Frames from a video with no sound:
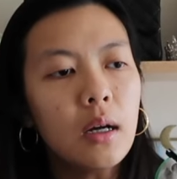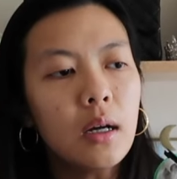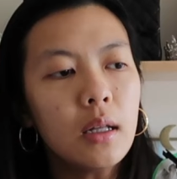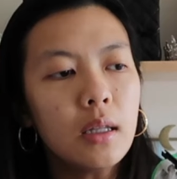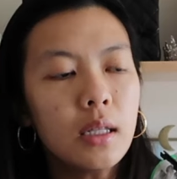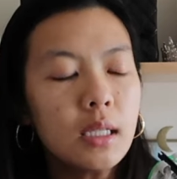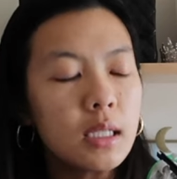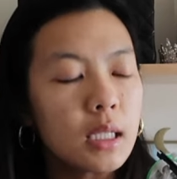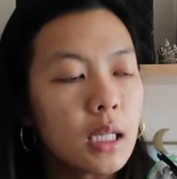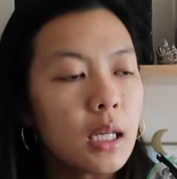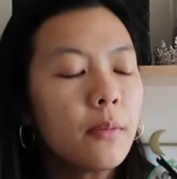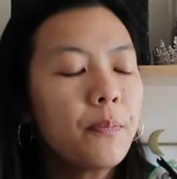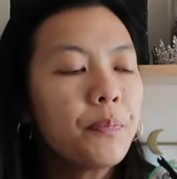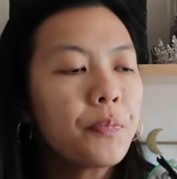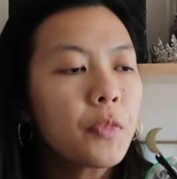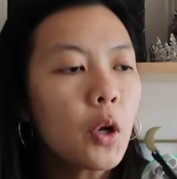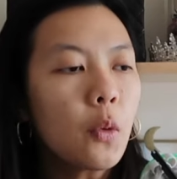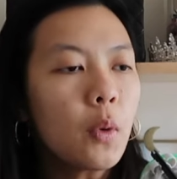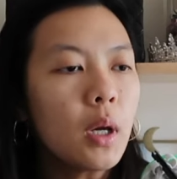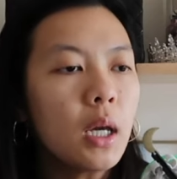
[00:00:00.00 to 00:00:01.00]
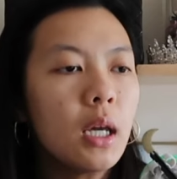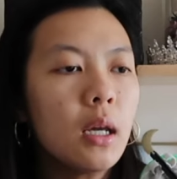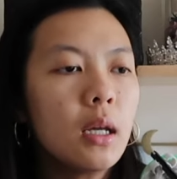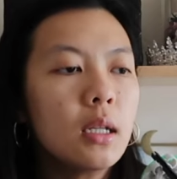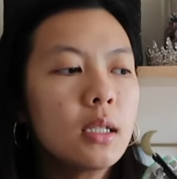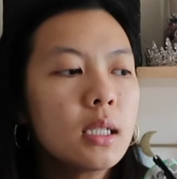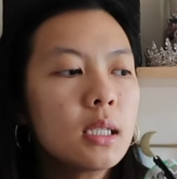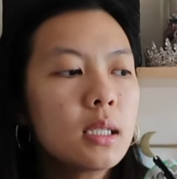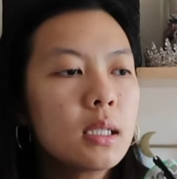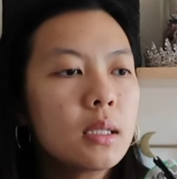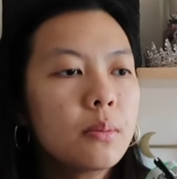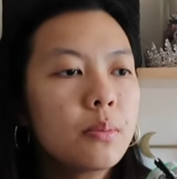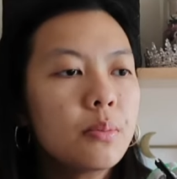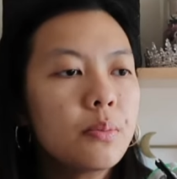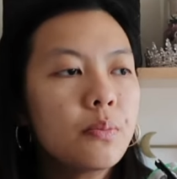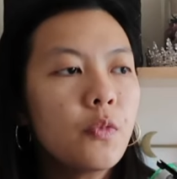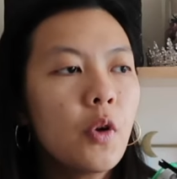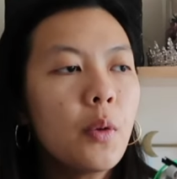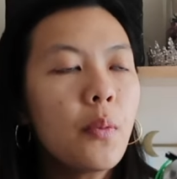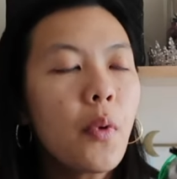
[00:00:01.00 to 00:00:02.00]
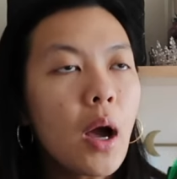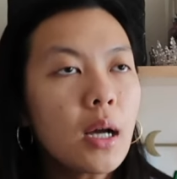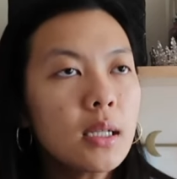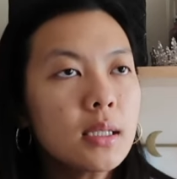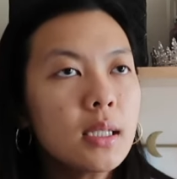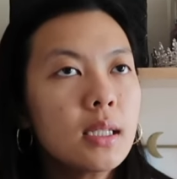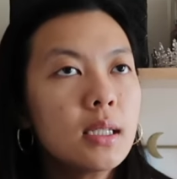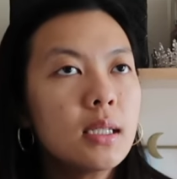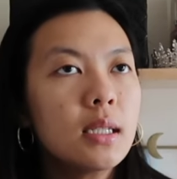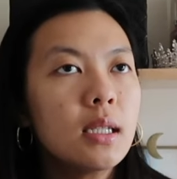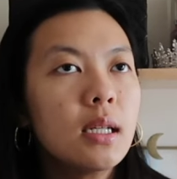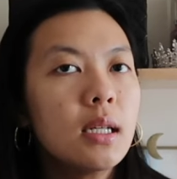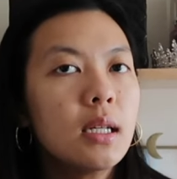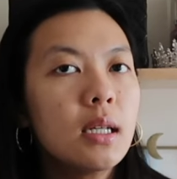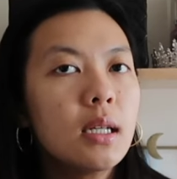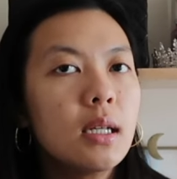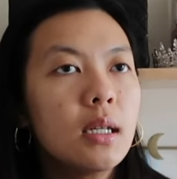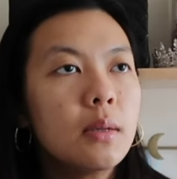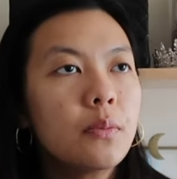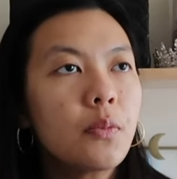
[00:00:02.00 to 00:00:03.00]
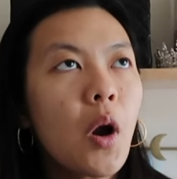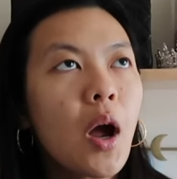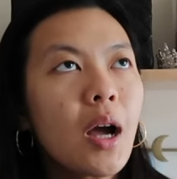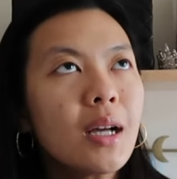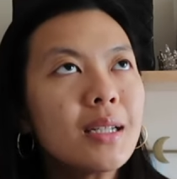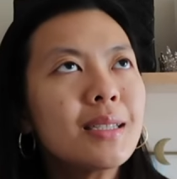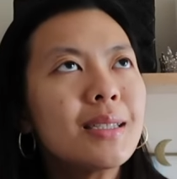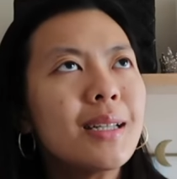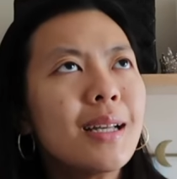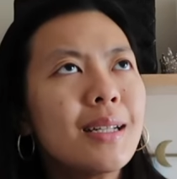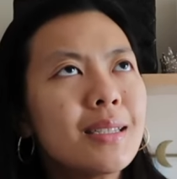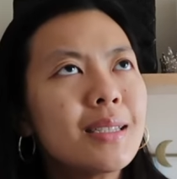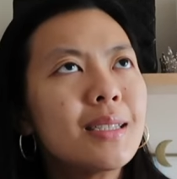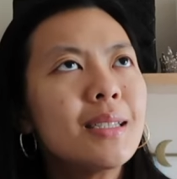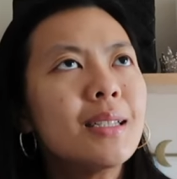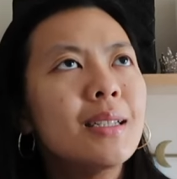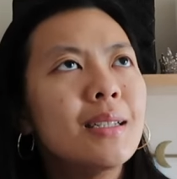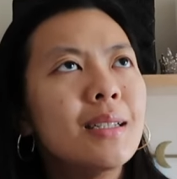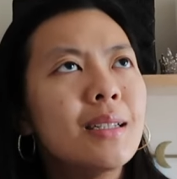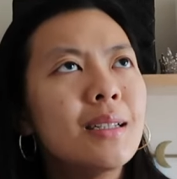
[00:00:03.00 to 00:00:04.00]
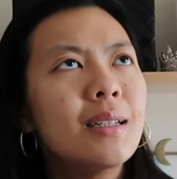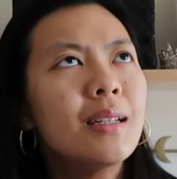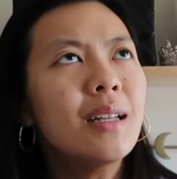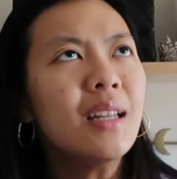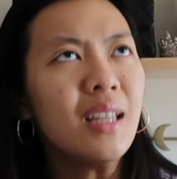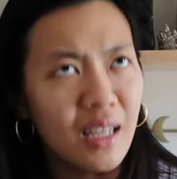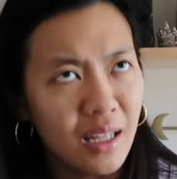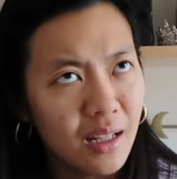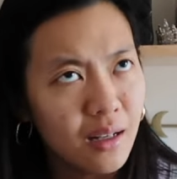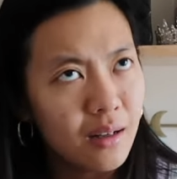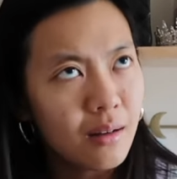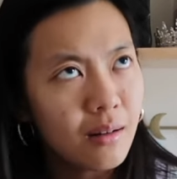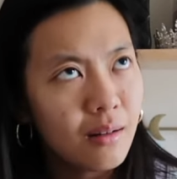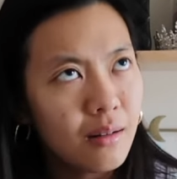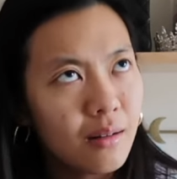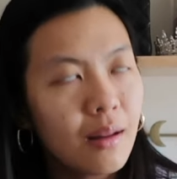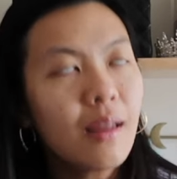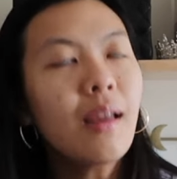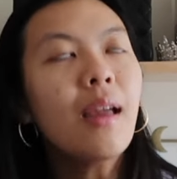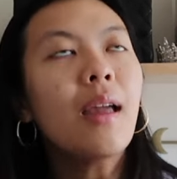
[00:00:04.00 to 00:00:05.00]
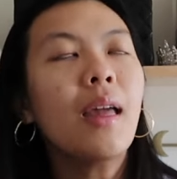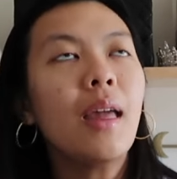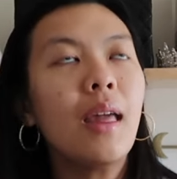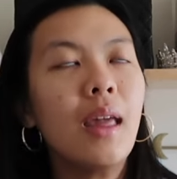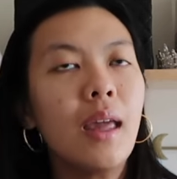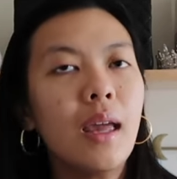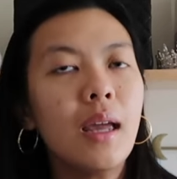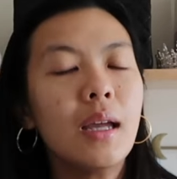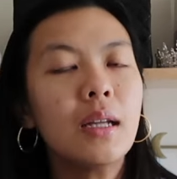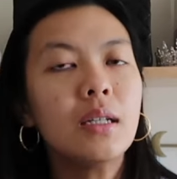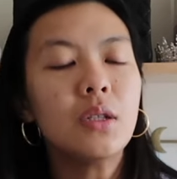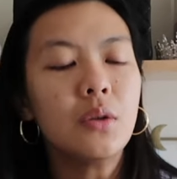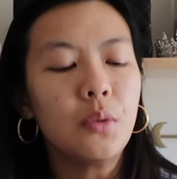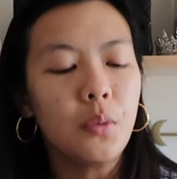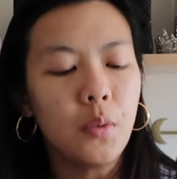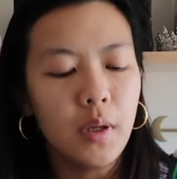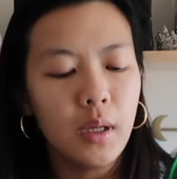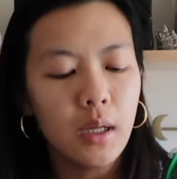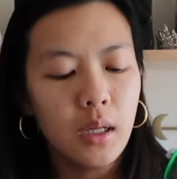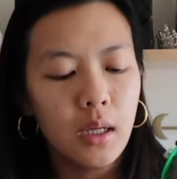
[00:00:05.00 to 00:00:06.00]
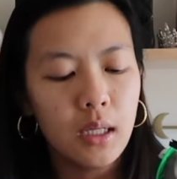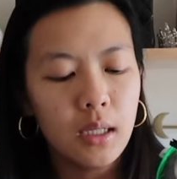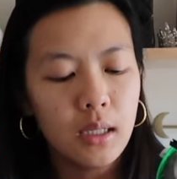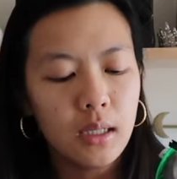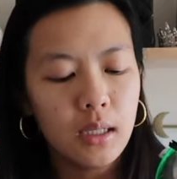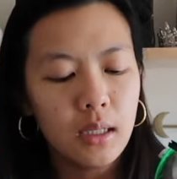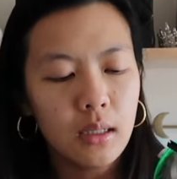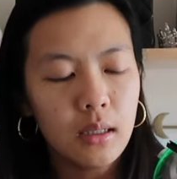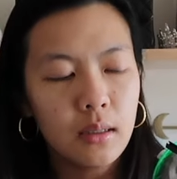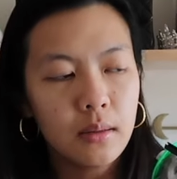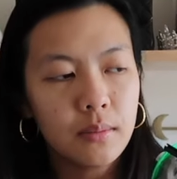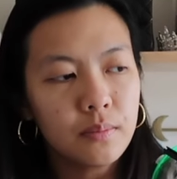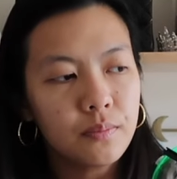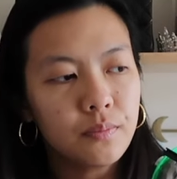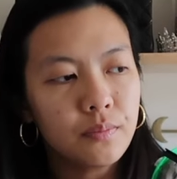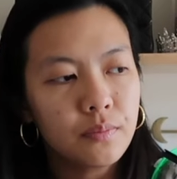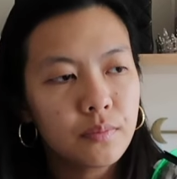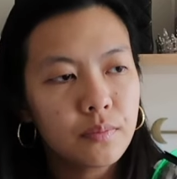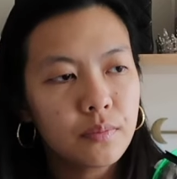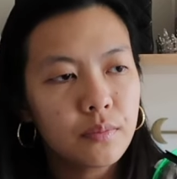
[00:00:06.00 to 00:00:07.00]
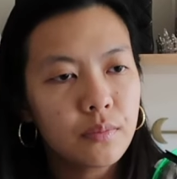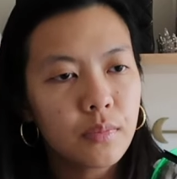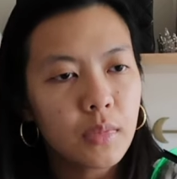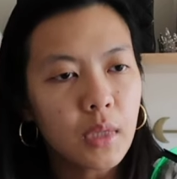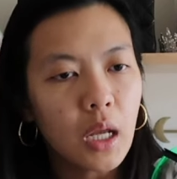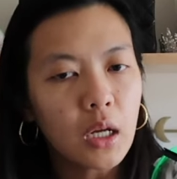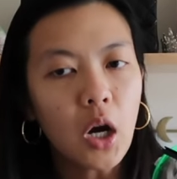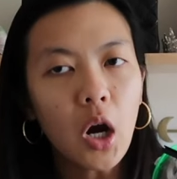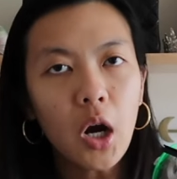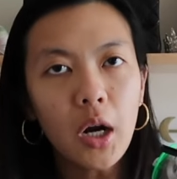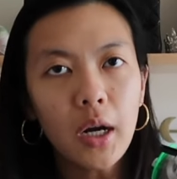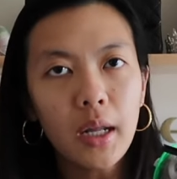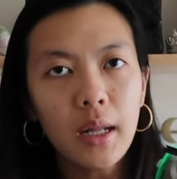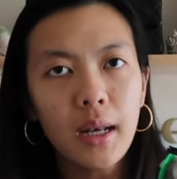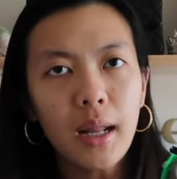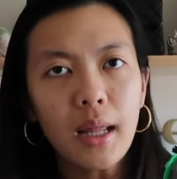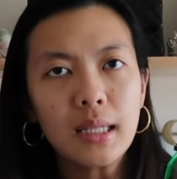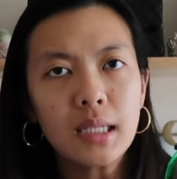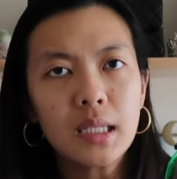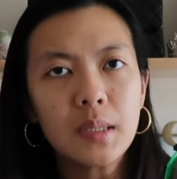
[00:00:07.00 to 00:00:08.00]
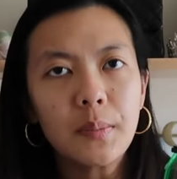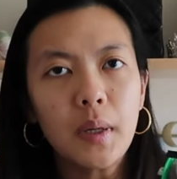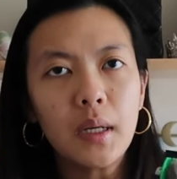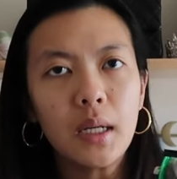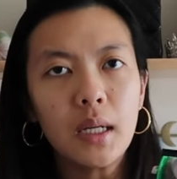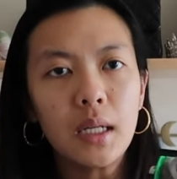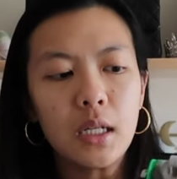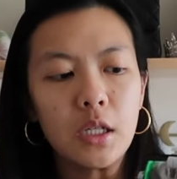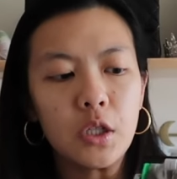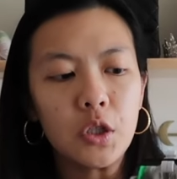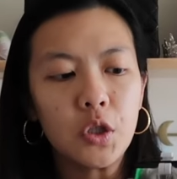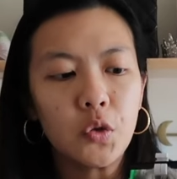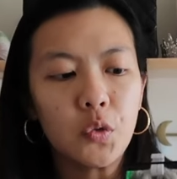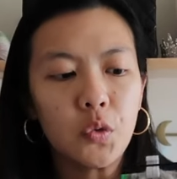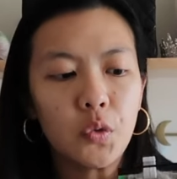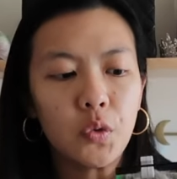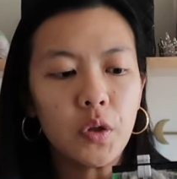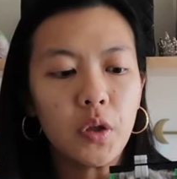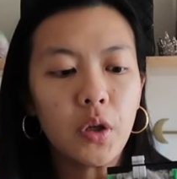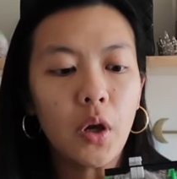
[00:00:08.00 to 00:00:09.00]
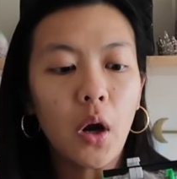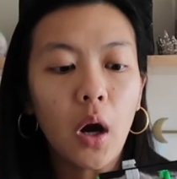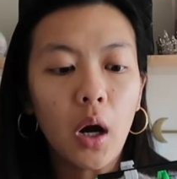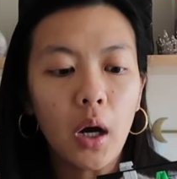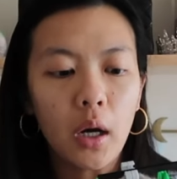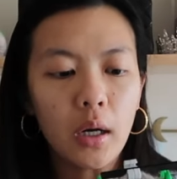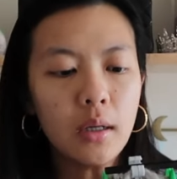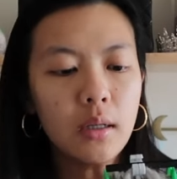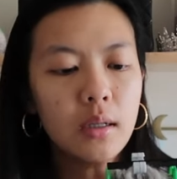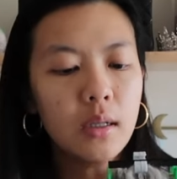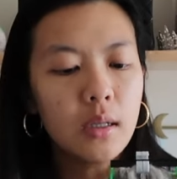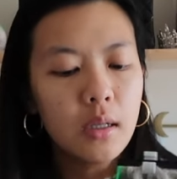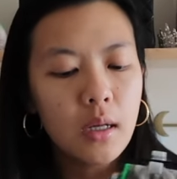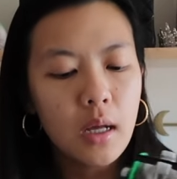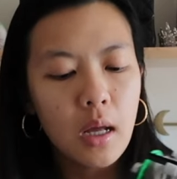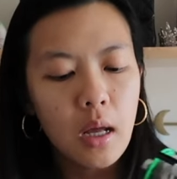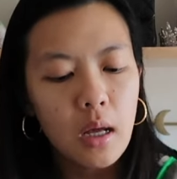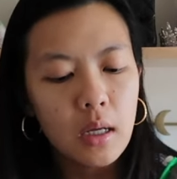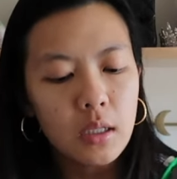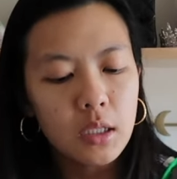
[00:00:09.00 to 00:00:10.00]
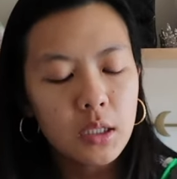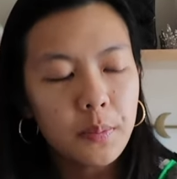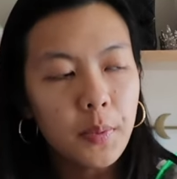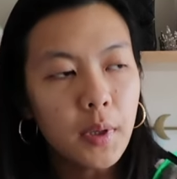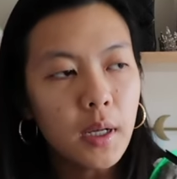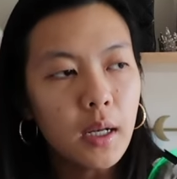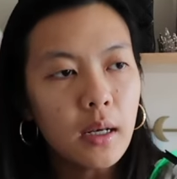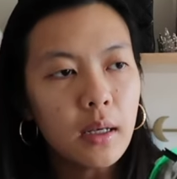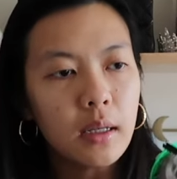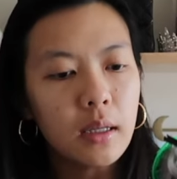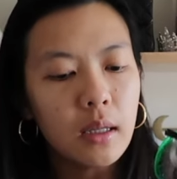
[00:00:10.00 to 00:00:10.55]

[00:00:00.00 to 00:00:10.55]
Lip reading: Lindsay, we processed it, and we carded and spun it into yarn. But